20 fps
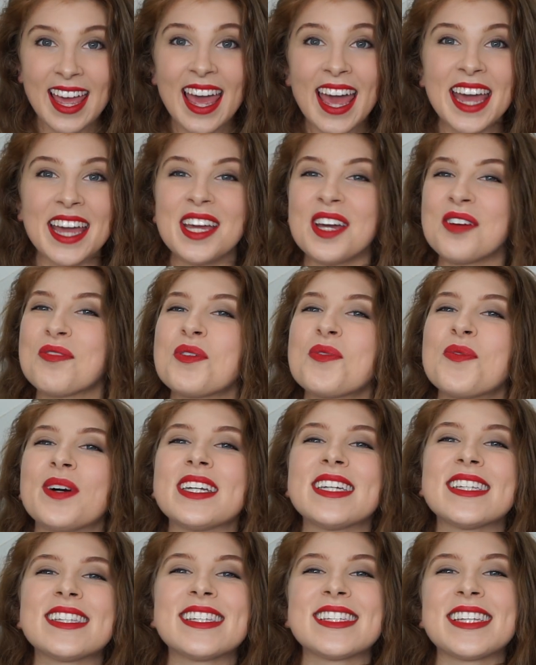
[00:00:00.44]
Hey everyone,
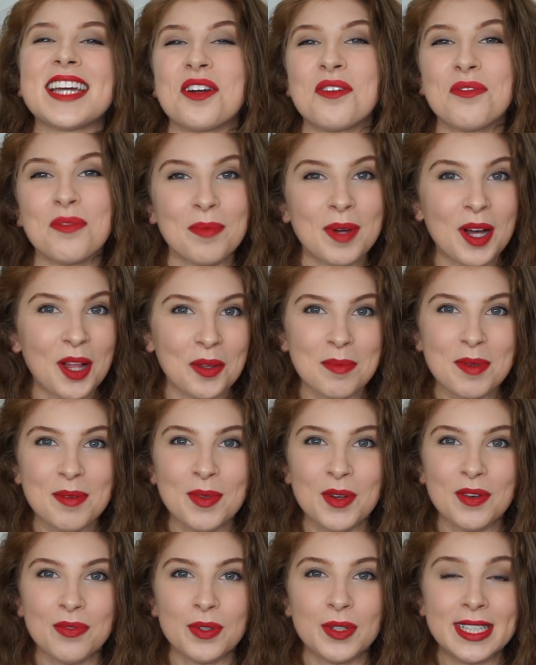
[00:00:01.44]
it's Sarah from Color Me
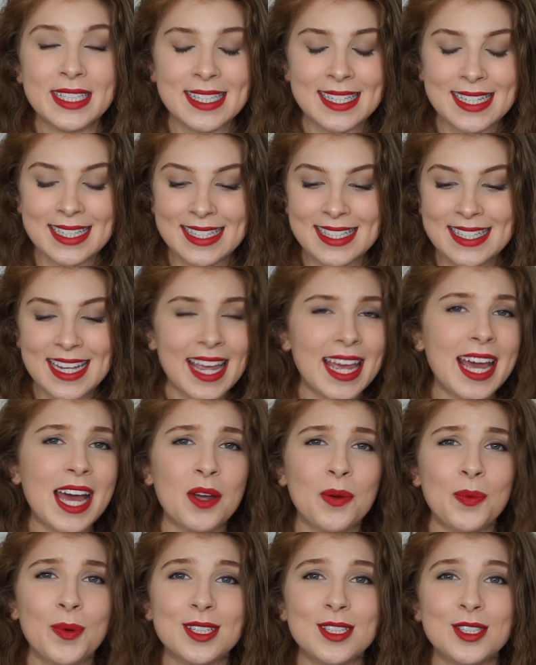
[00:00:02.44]
Beautiful, and today
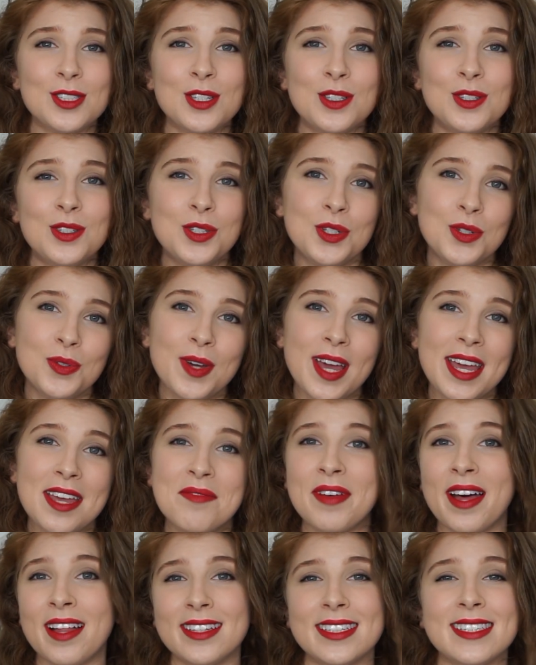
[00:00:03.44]
I wanted to do a
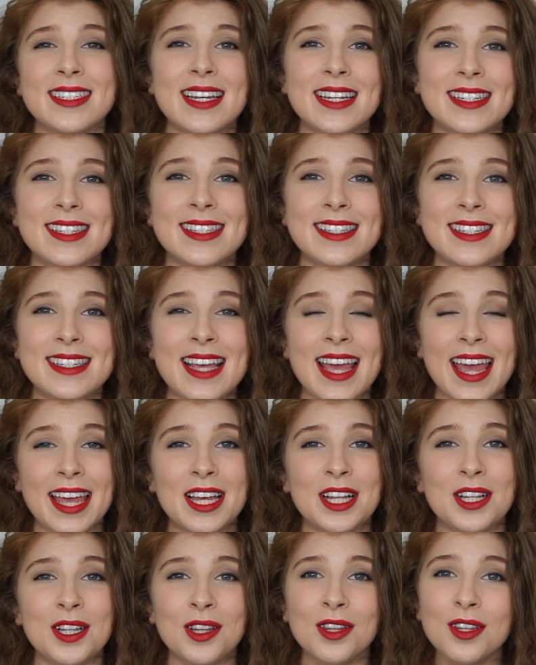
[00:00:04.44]
Valentine's
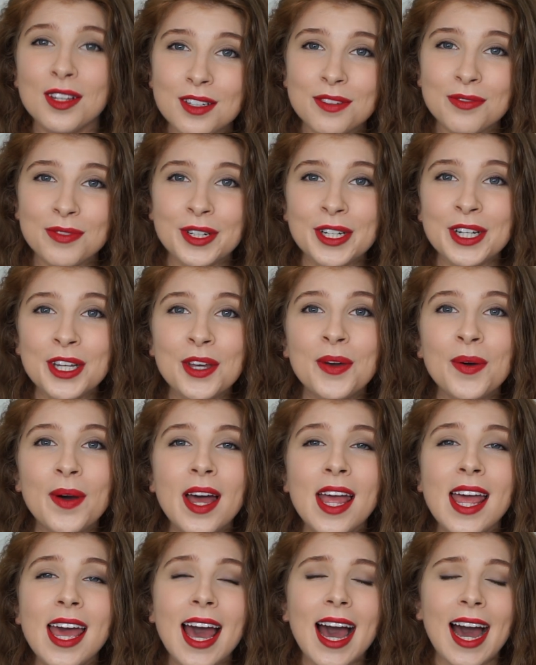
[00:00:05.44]
Day look for you.
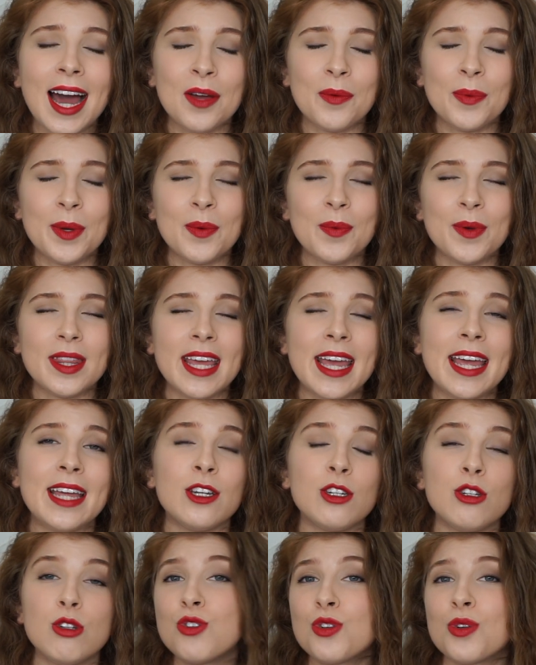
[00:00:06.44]
I went with a
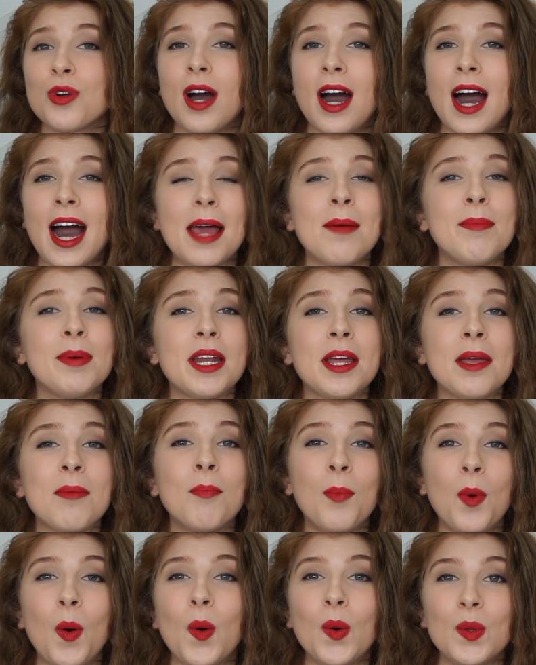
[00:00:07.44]
neutral eye but a
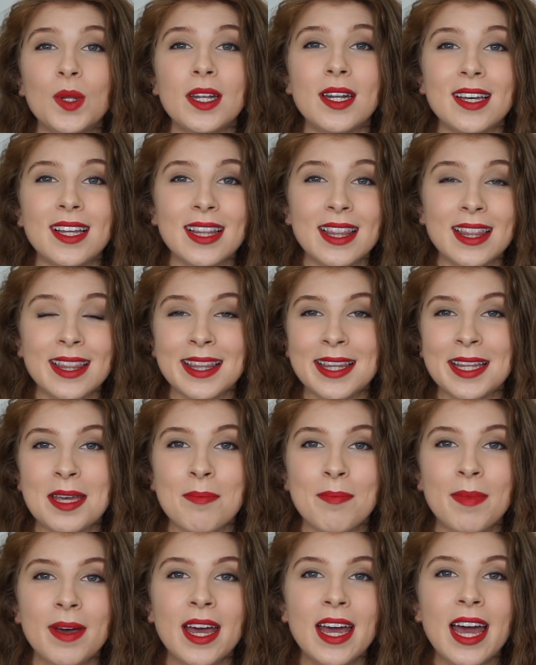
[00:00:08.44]
bold
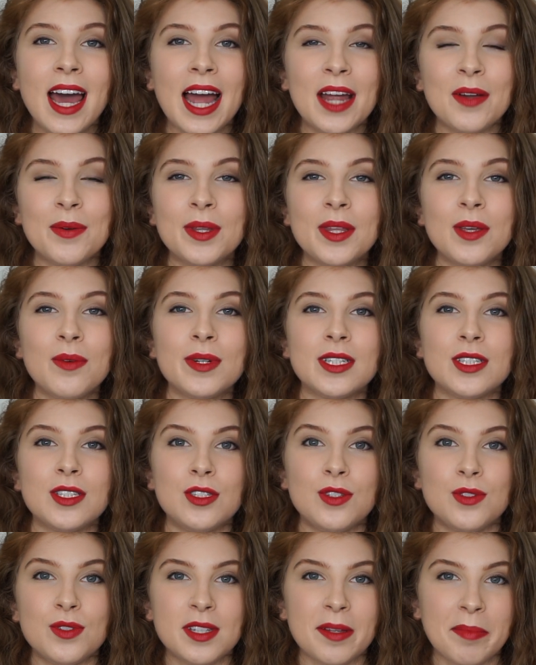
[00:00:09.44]
lip. I really wanted to
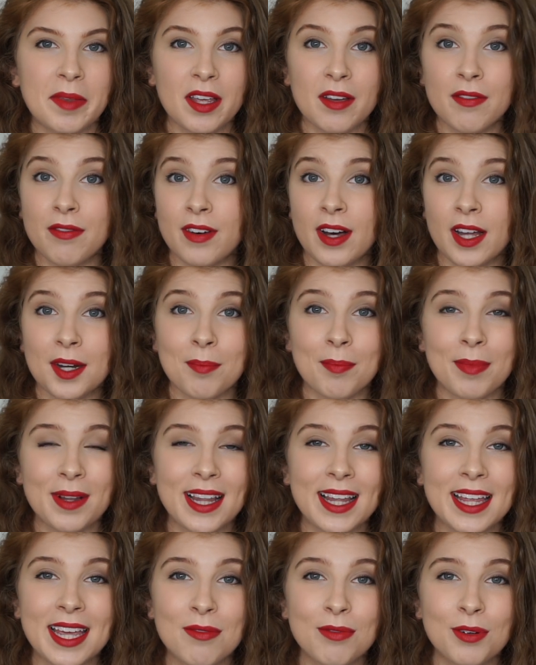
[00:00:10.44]
do something fun and
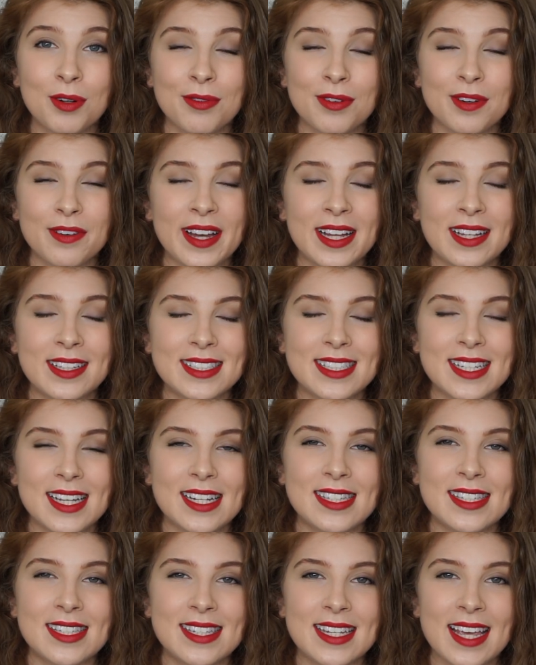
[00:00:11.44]
playful for
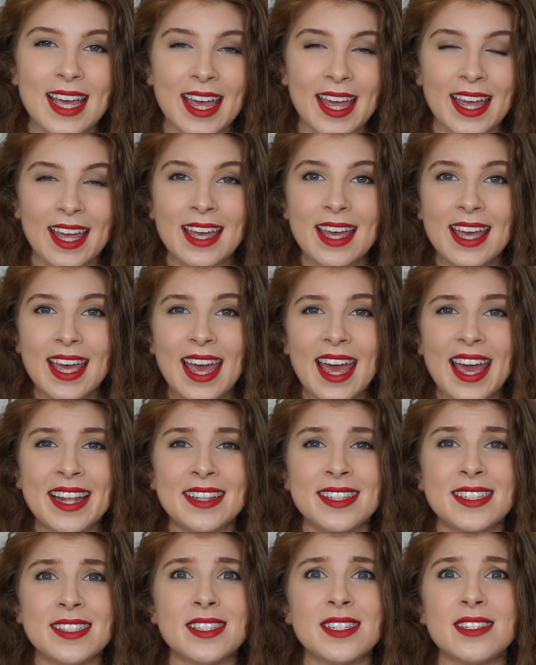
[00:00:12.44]
Valentine's Day,
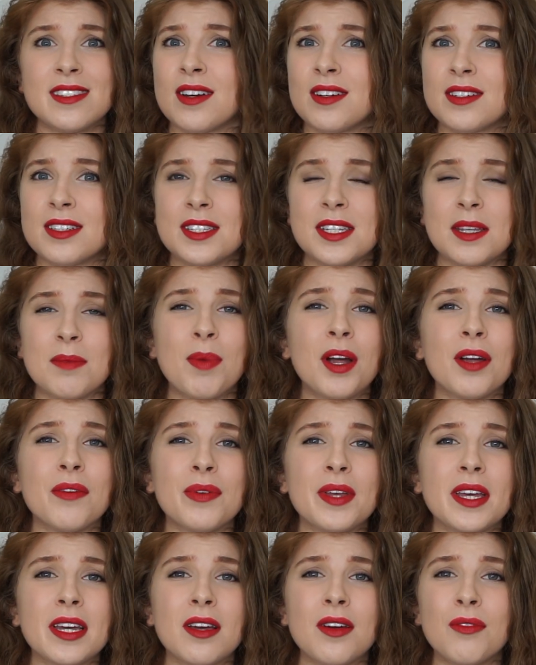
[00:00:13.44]
and this is honestly
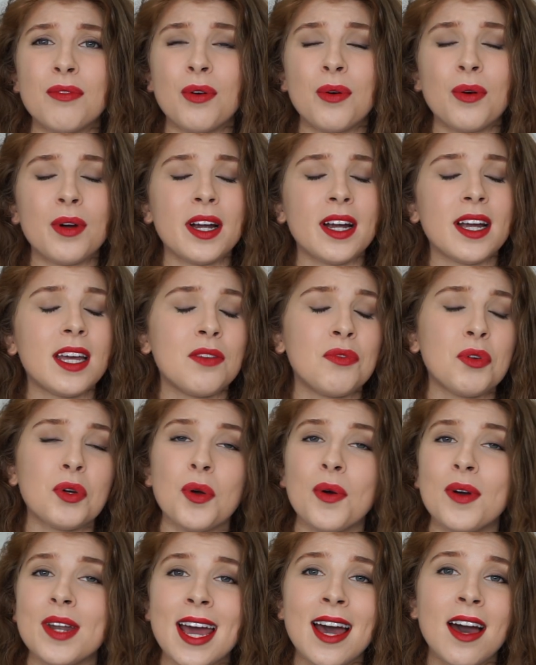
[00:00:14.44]
perfect for if you're
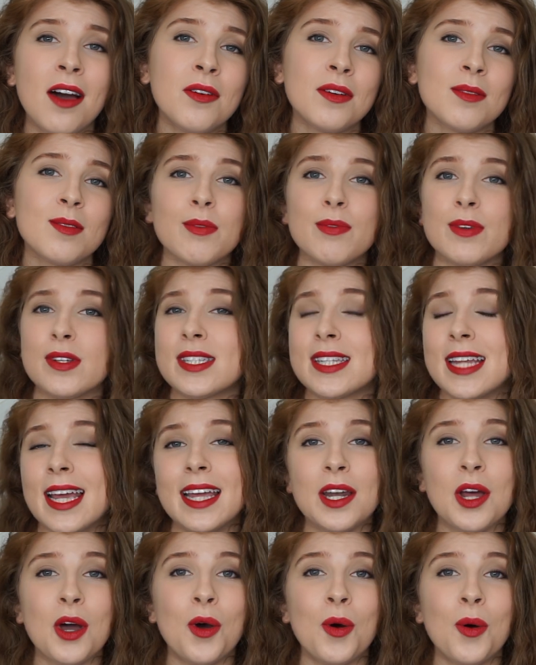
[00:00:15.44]
going out, if you're staying
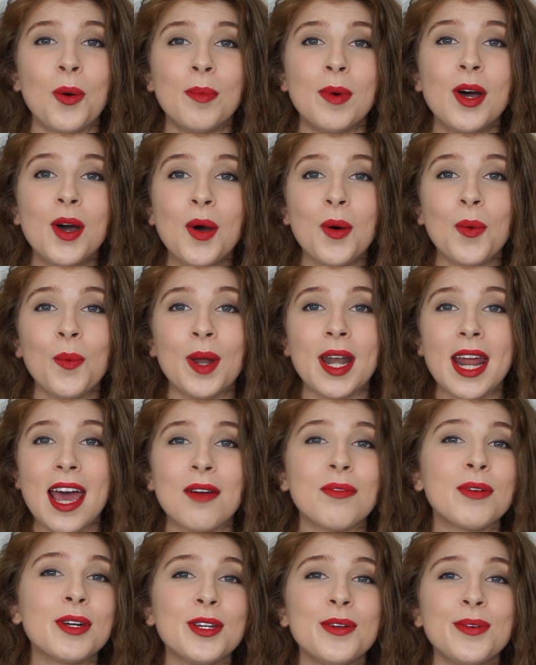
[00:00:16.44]
at home,
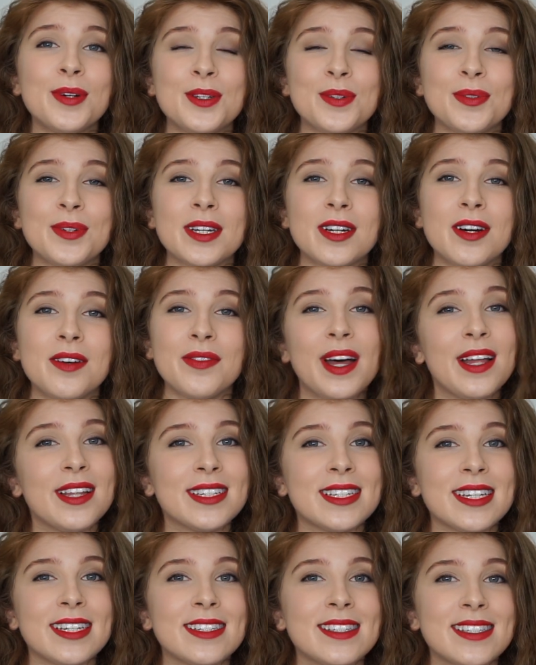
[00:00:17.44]
whatever you are doing on
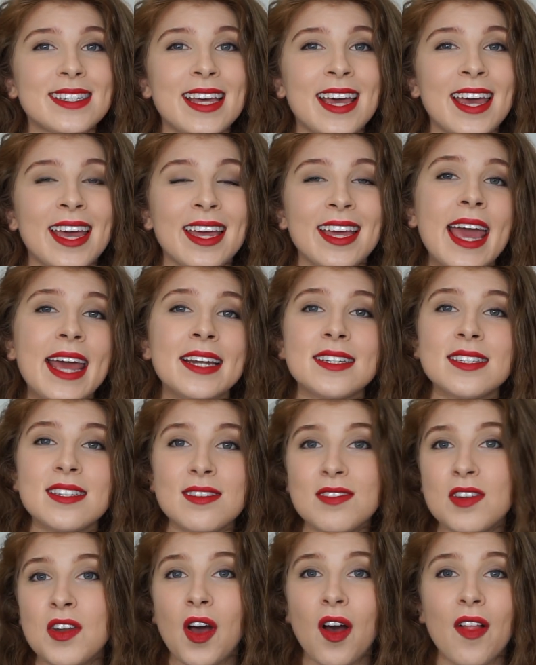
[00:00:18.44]
Valentine's Day. And it's
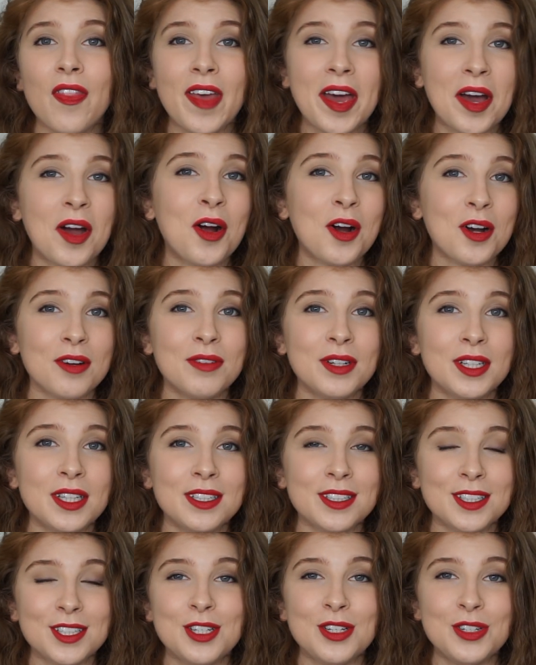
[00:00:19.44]
not that hard of a
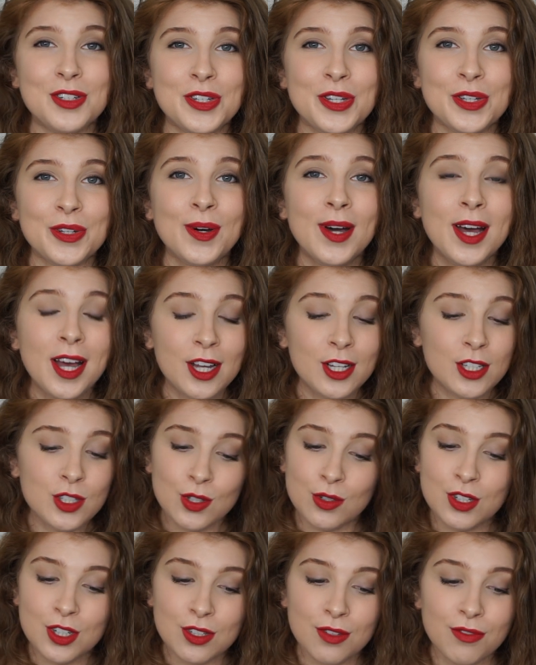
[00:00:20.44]
look to do,
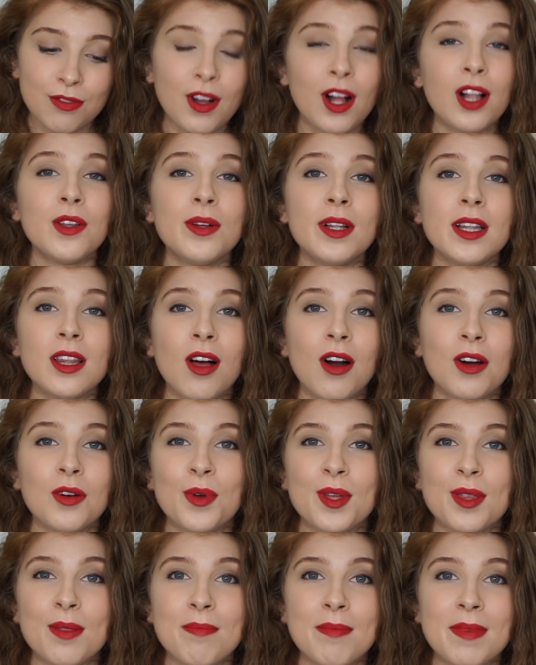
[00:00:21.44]
so just follow along
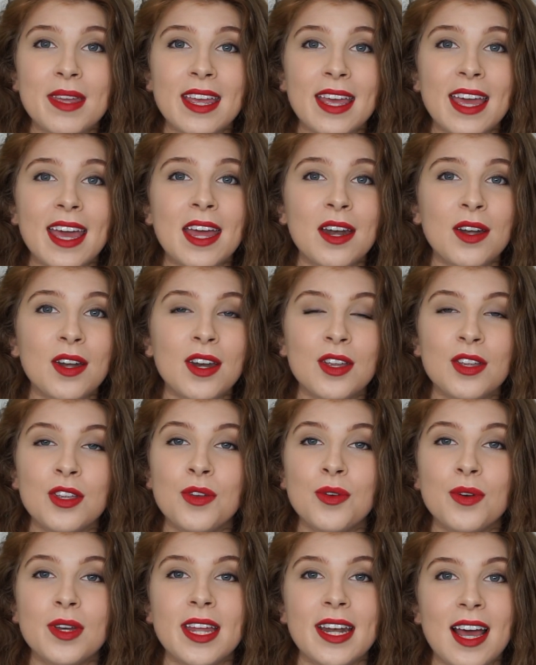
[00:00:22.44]
with me and
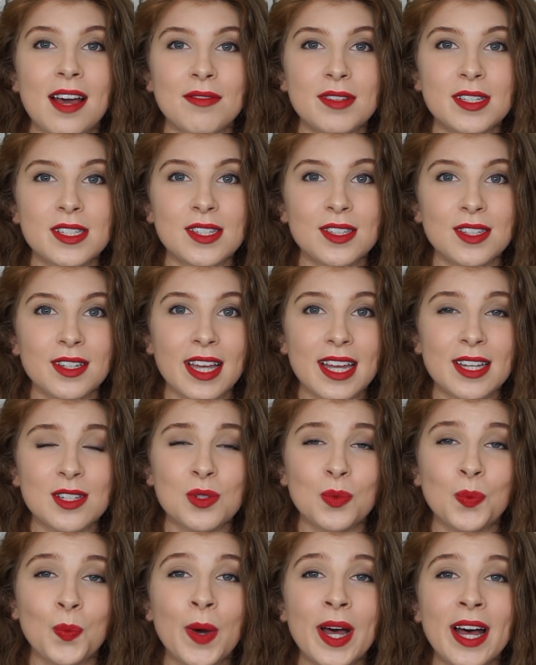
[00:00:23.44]
you can have this look
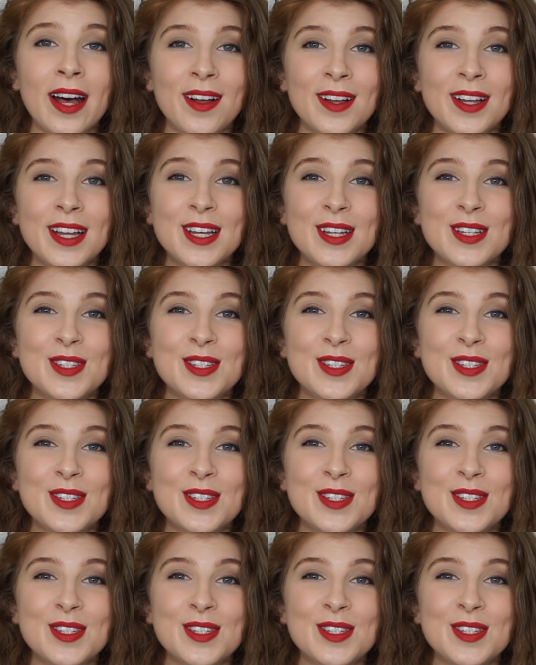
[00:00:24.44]
as well.